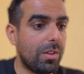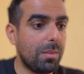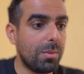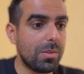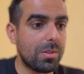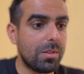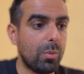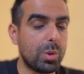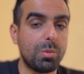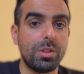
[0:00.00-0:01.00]
labels,
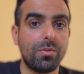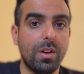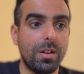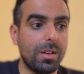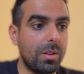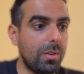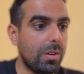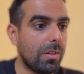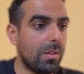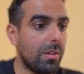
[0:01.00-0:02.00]
which we defined earlier,
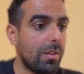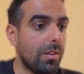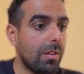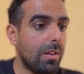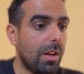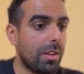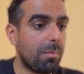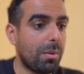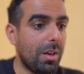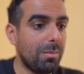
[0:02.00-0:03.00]
and the
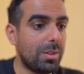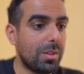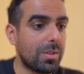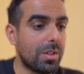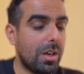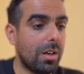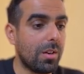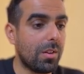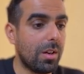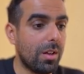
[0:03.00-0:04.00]
parameters are
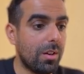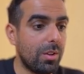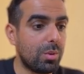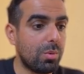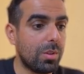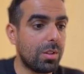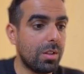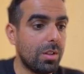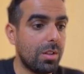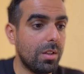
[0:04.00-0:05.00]
the network
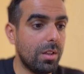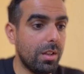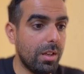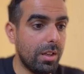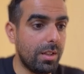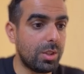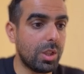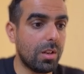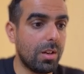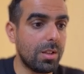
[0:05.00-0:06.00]

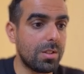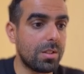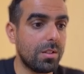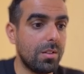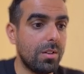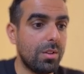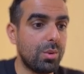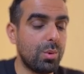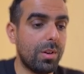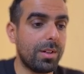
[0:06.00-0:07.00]
initialized
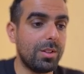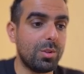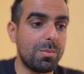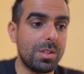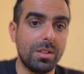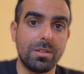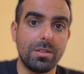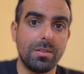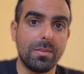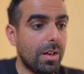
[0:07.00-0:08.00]
to a random seed.
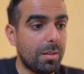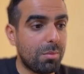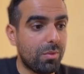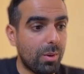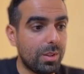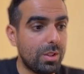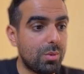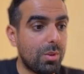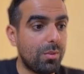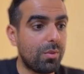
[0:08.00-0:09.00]
And before each
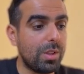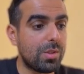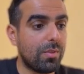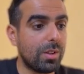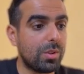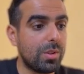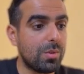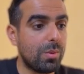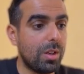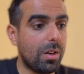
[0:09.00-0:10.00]
one of these functions,
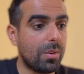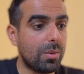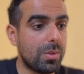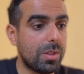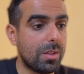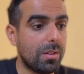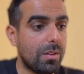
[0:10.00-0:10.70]
we are using